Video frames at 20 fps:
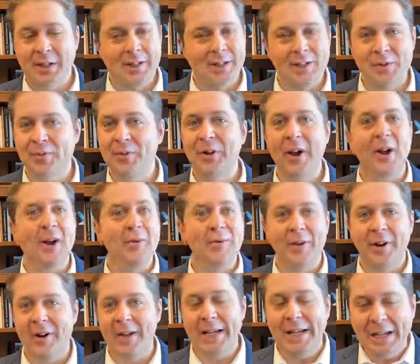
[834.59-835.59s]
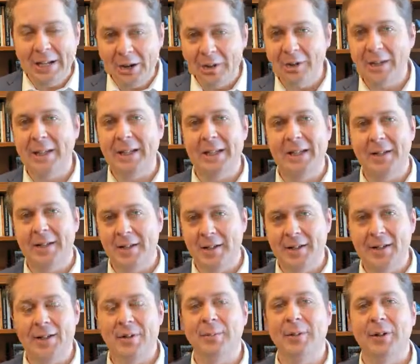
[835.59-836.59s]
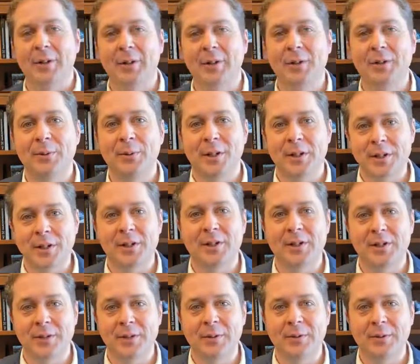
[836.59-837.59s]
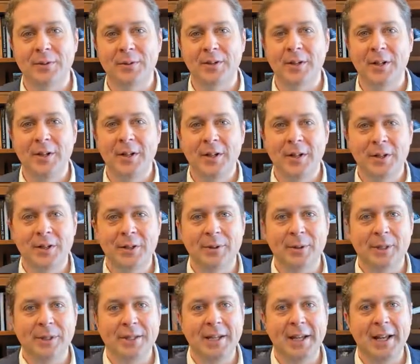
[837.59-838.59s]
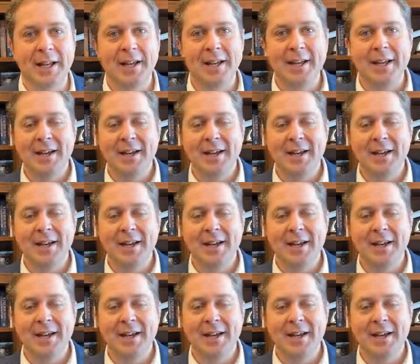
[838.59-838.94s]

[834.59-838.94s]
It's very, very eerily similar to what Justin Trudeau's doing today.